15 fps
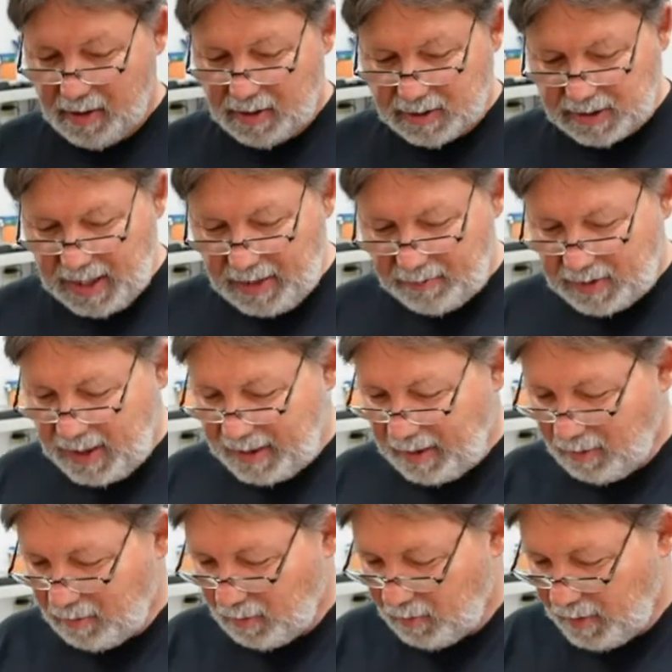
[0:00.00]
Same thing
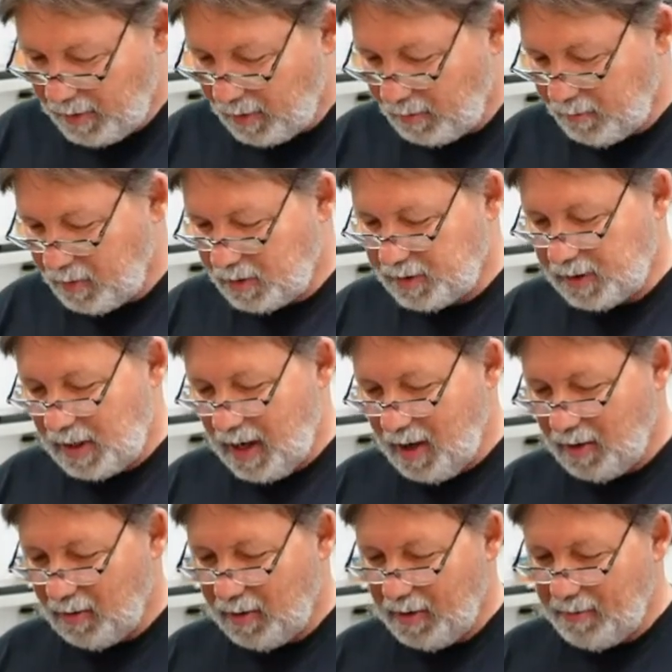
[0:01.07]
on the rear. Push it
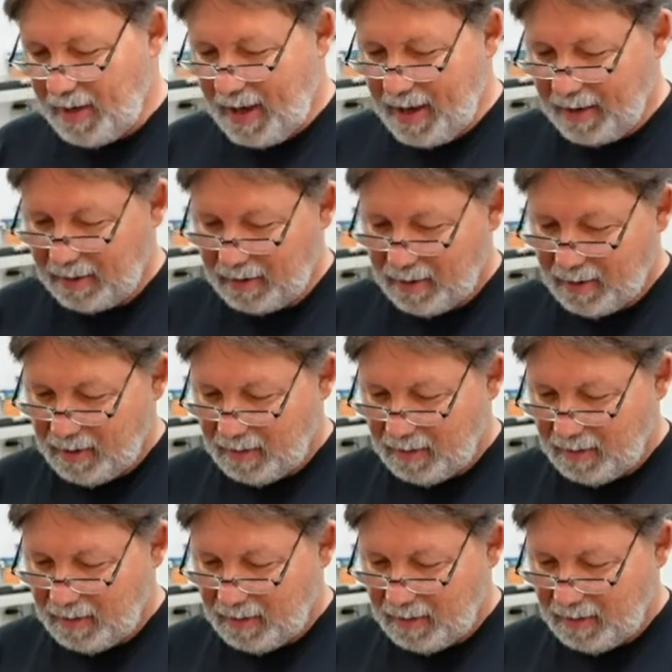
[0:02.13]
all the way back.